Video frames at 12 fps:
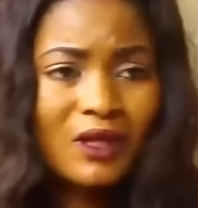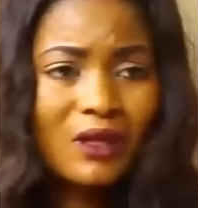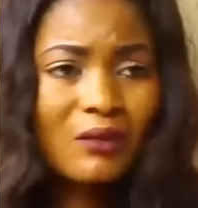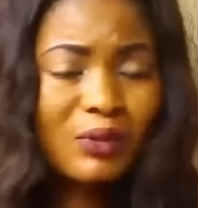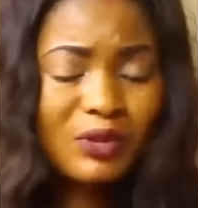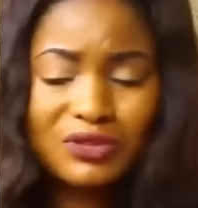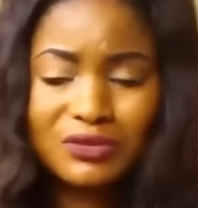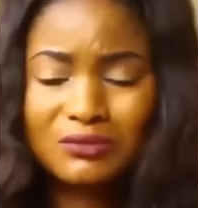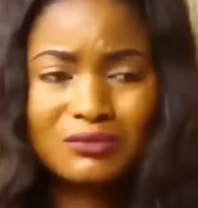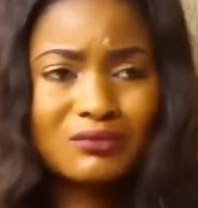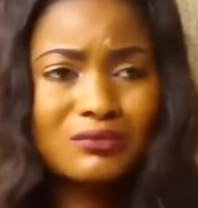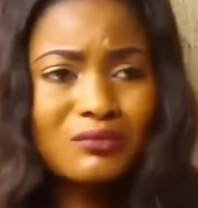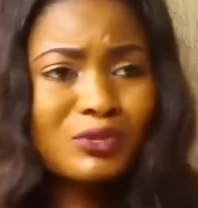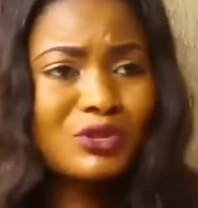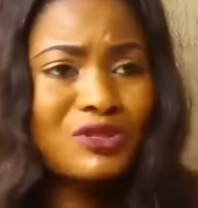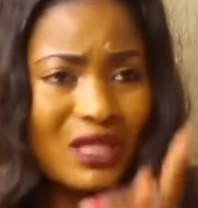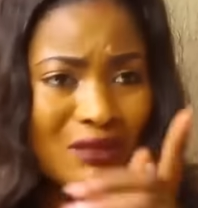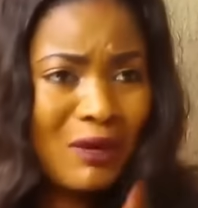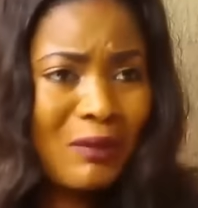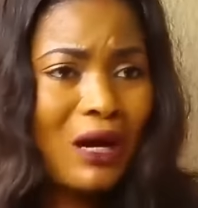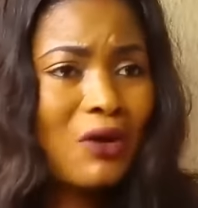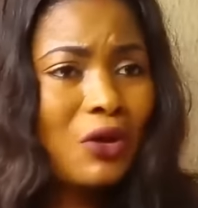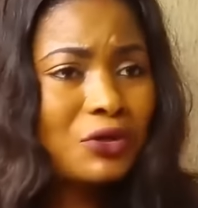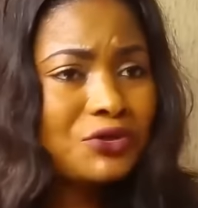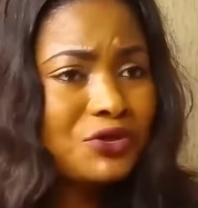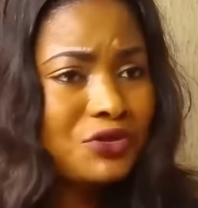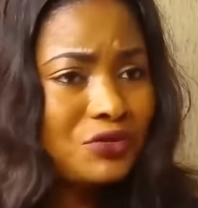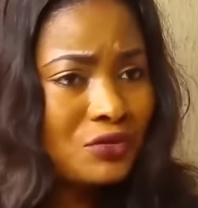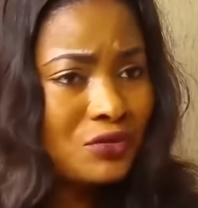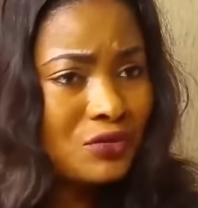But you said Mama called you.